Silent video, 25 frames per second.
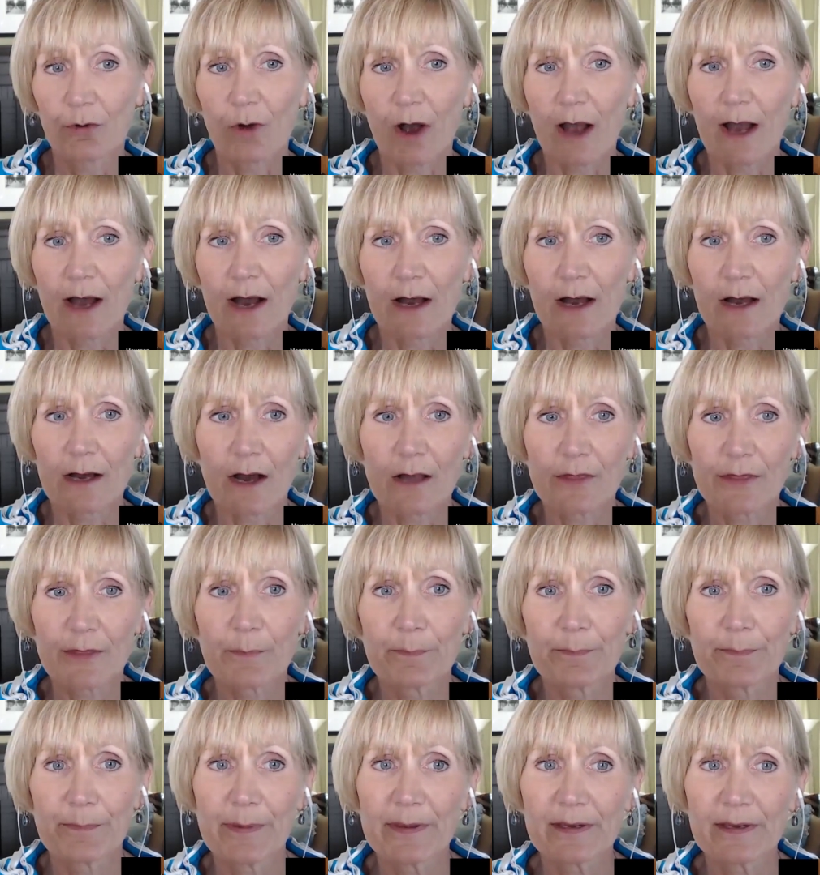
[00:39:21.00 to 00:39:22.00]
uh, the
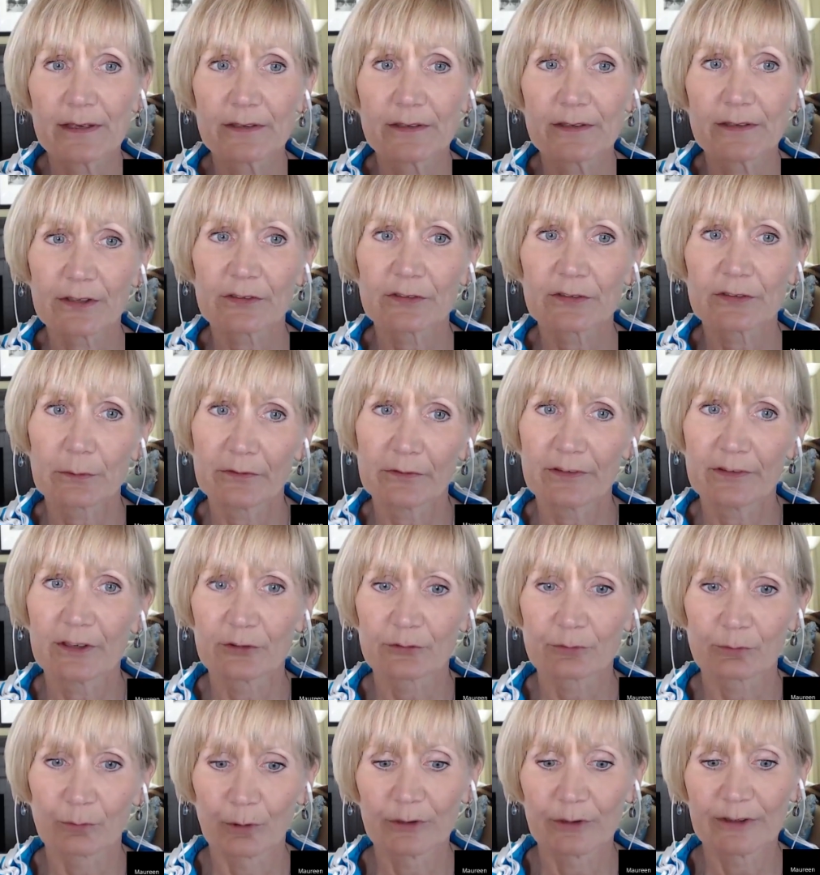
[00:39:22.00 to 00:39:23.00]
biggest some of it is
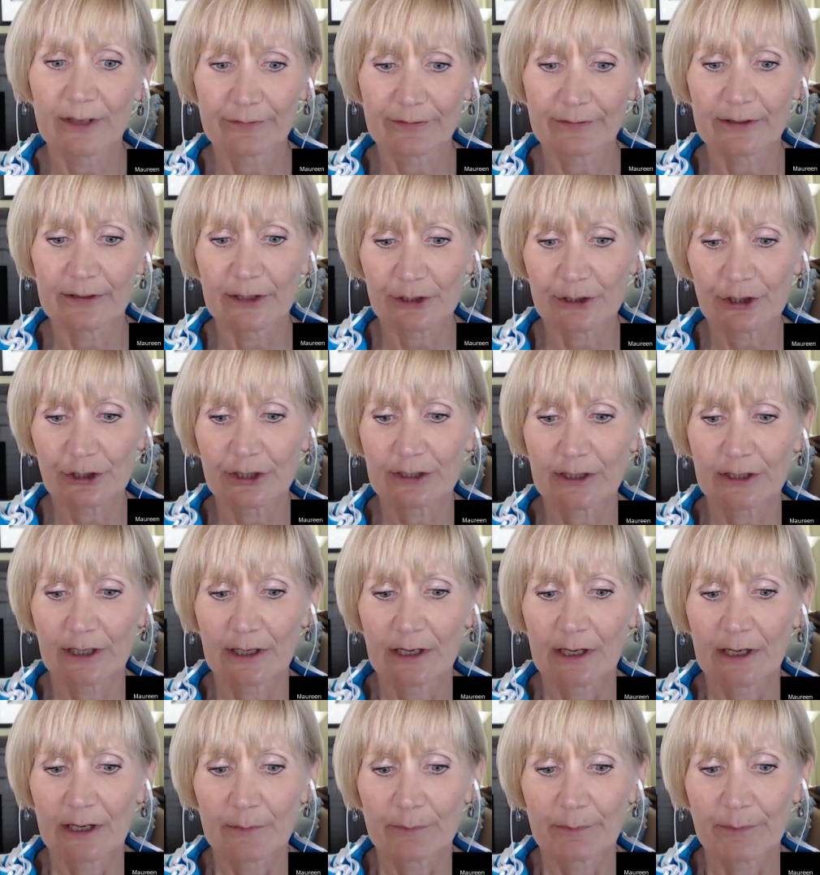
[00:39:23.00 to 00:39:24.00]
role definition
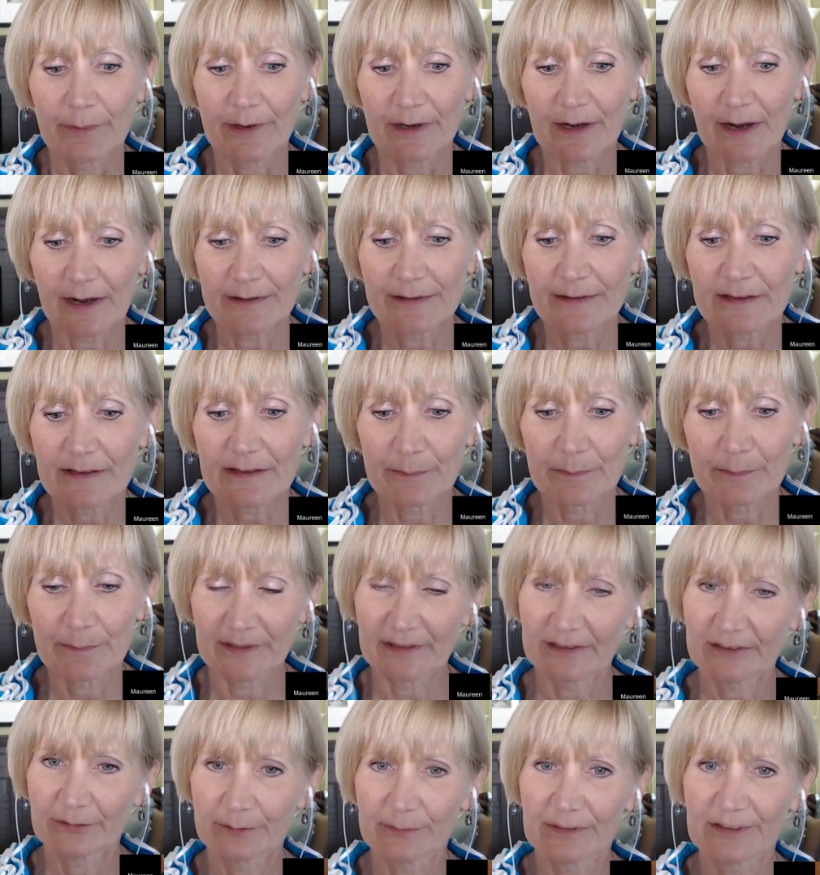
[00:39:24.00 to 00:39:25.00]
but i think the
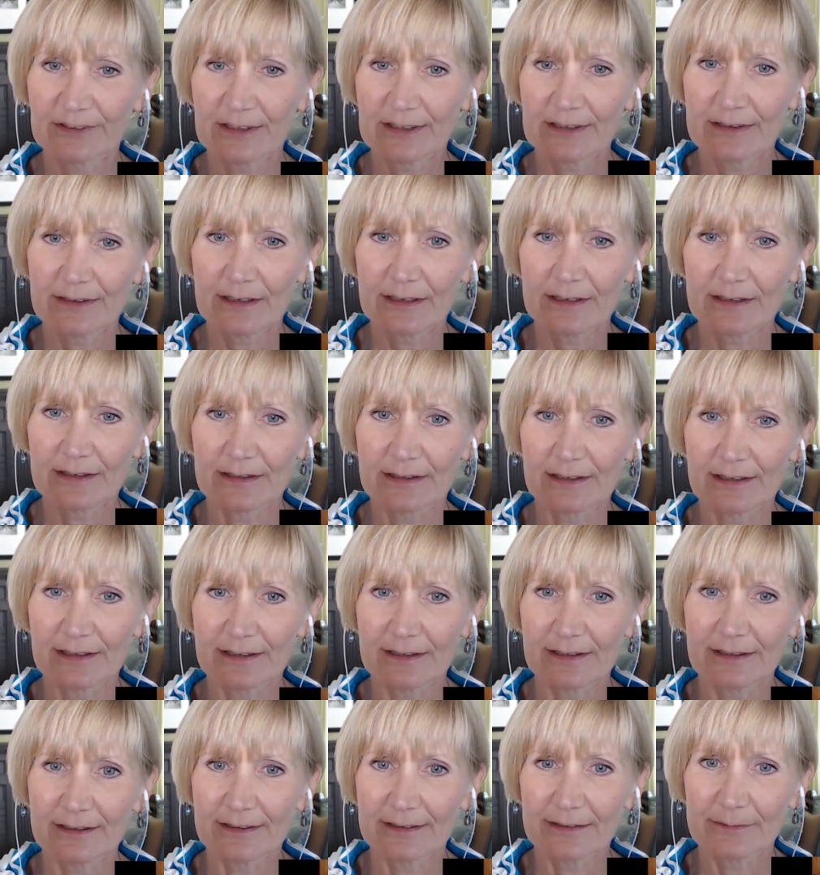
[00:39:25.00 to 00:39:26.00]
biggest missing thing in
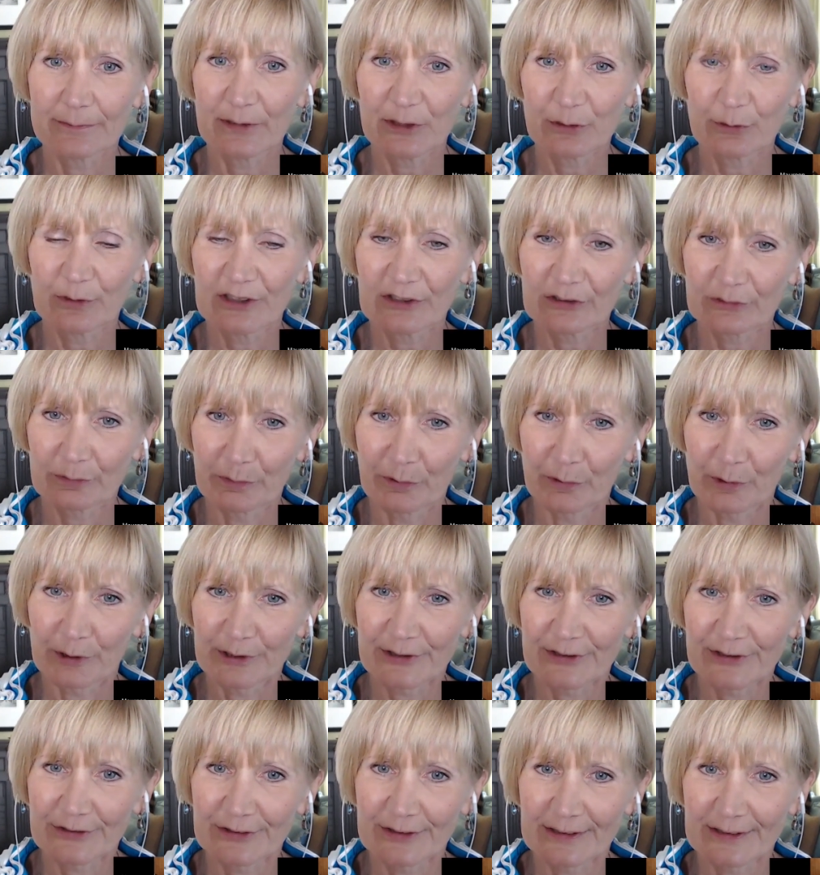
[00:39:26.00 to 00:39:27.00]
the between
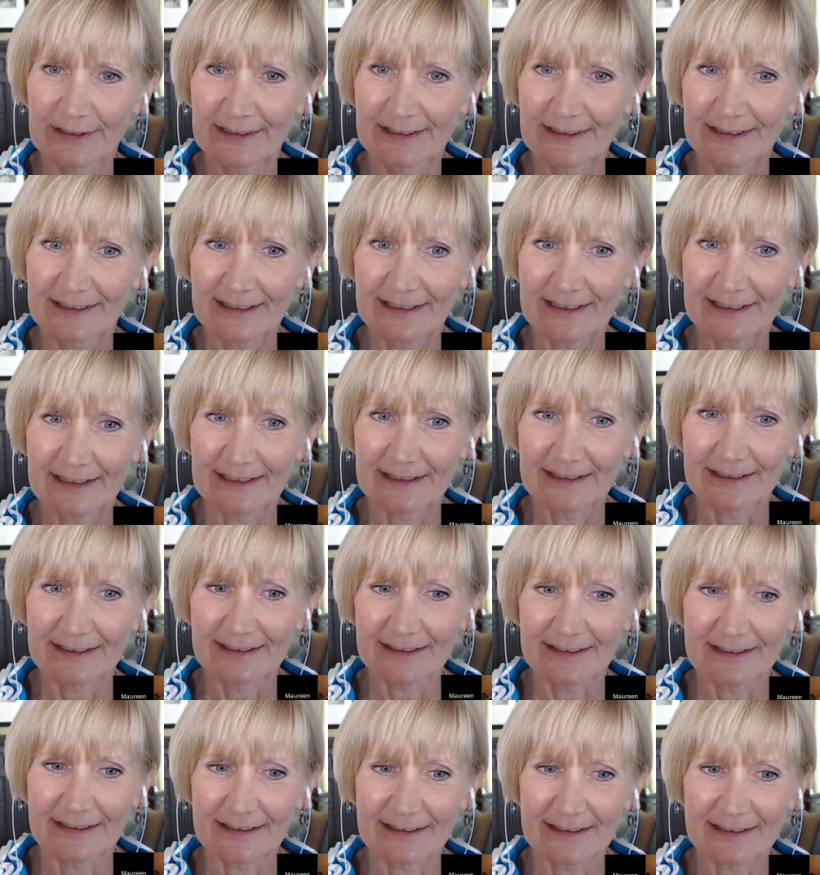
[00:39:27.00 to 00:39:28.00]
sports
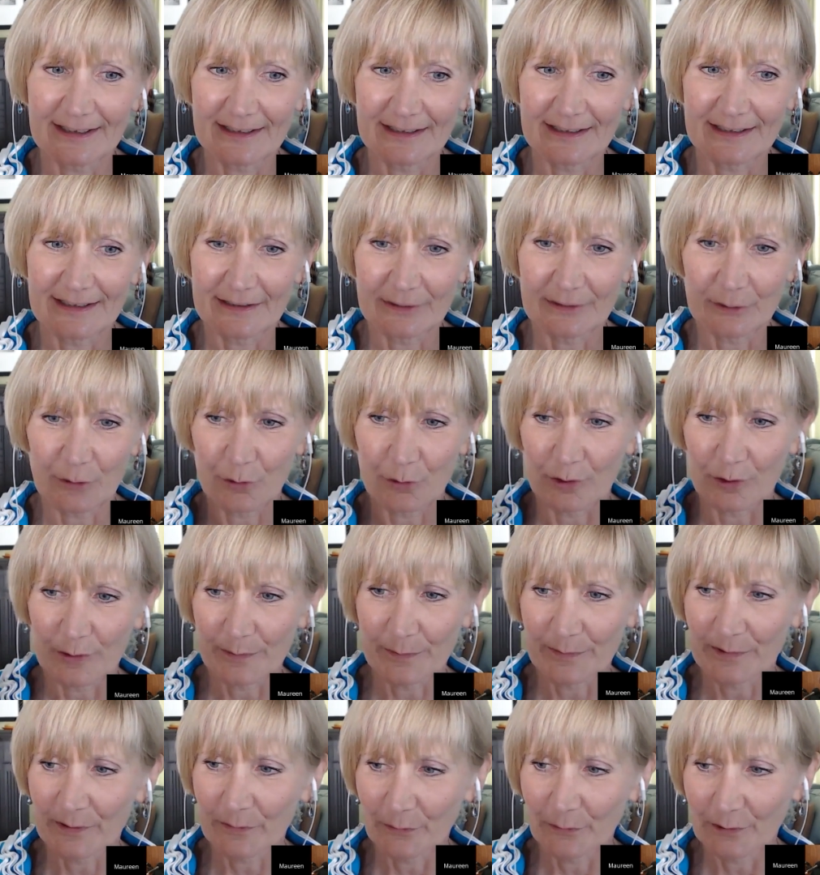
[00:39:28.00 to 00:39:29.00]
in in
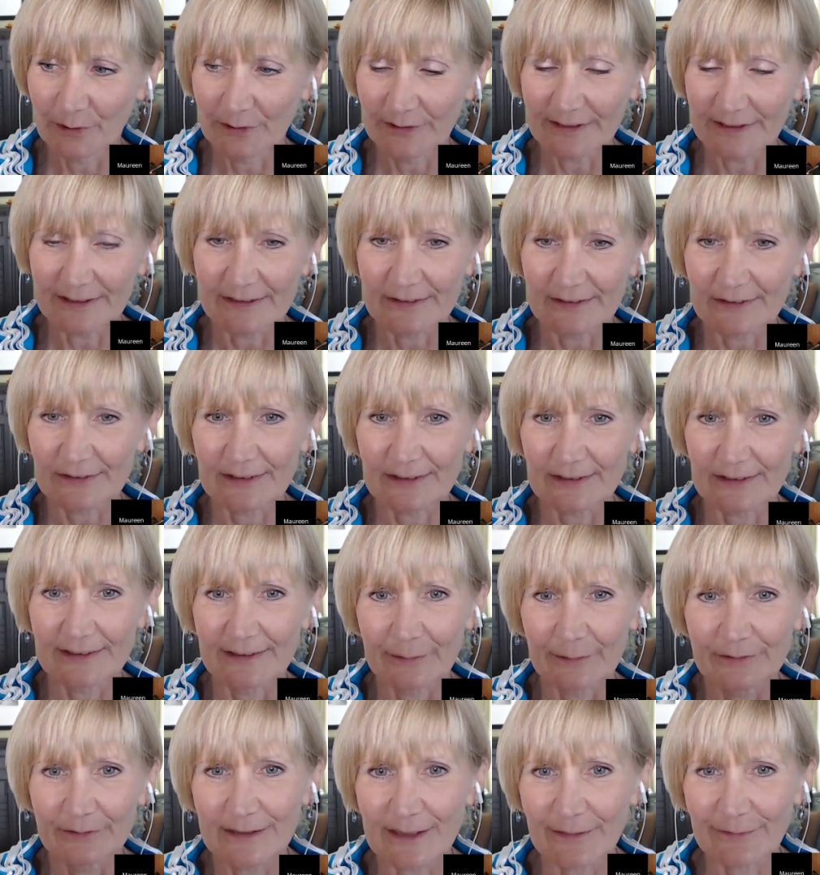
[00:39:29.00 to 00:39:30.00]
corporate world is
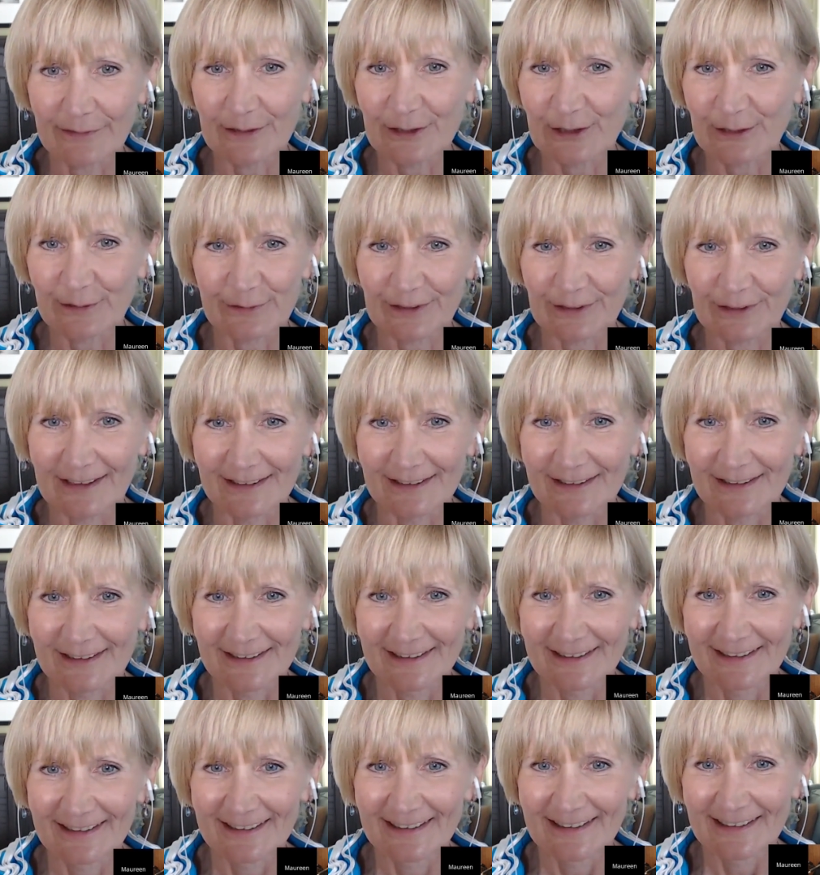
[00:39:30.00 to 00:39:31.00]
the definition of
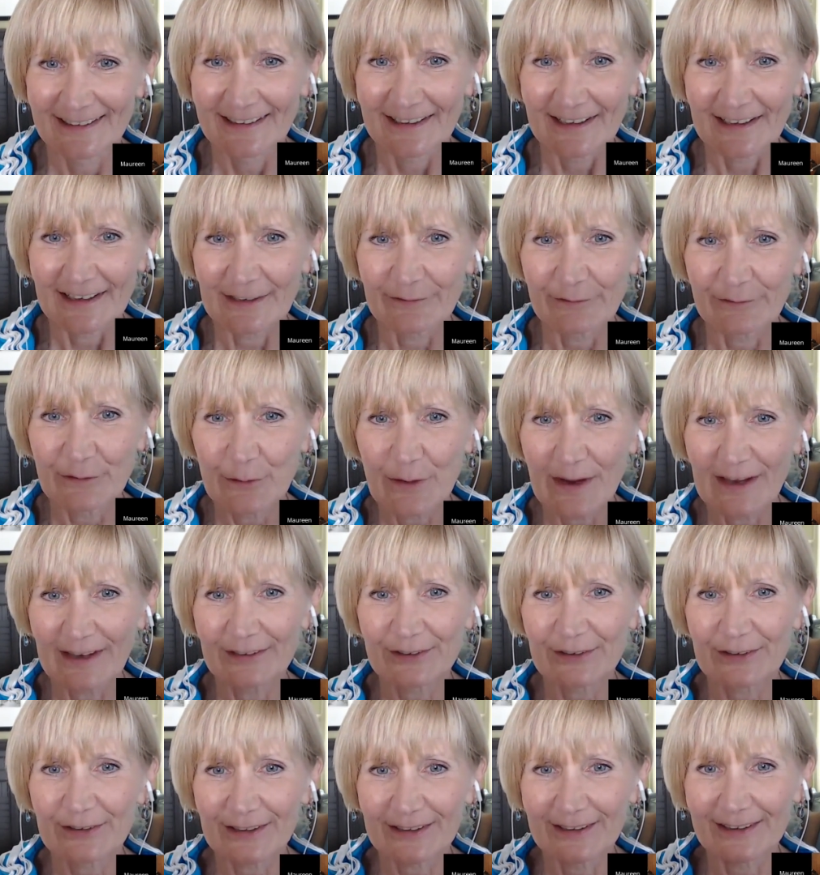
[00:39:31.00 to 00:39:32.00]
success if you
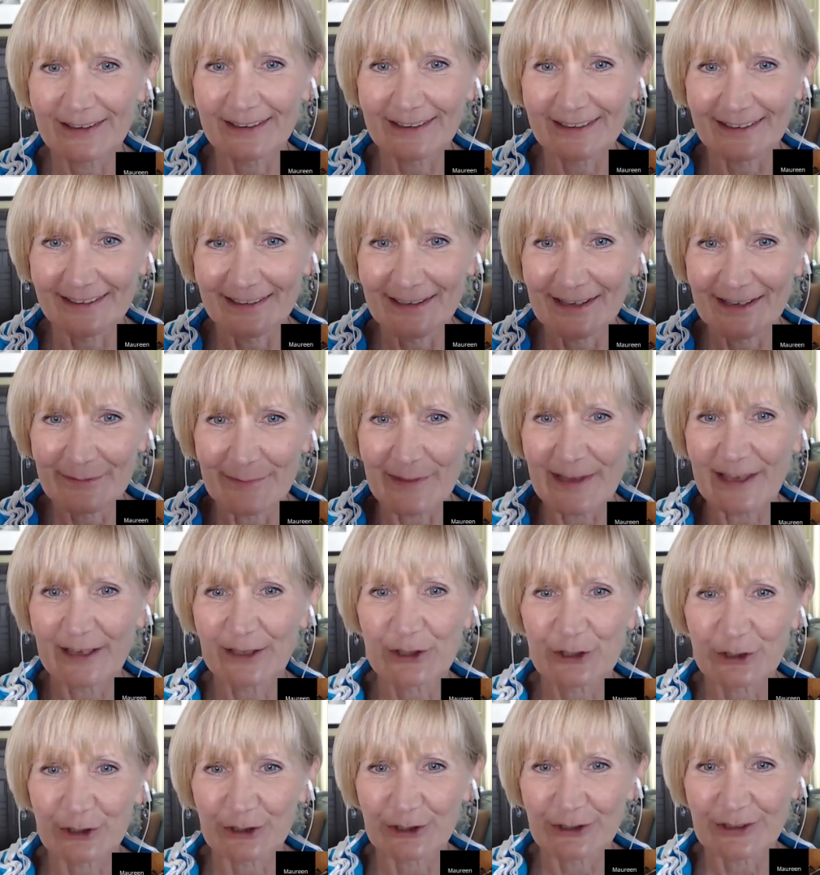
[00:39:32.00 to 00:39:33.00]
ask a
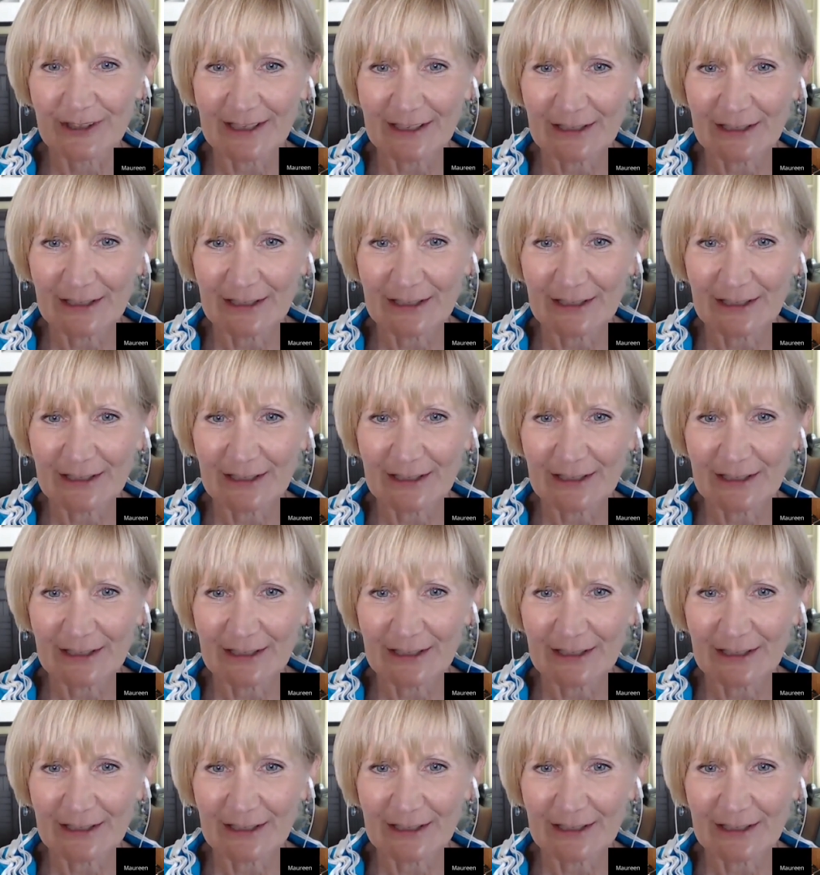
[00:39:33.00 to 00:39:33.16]
manager